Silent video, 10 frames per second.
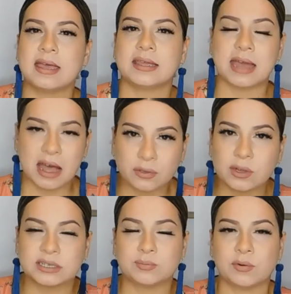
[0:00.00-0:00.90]
Gather
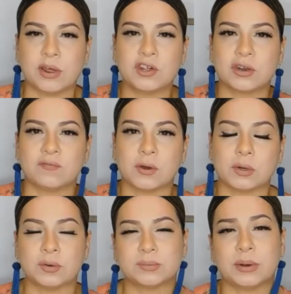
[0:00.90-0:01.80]
inspiration
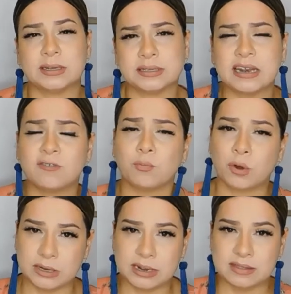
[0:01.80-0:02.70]
photos, but instead of
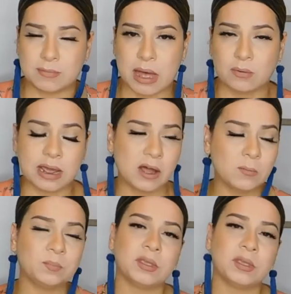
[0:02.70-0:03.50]
printing them out now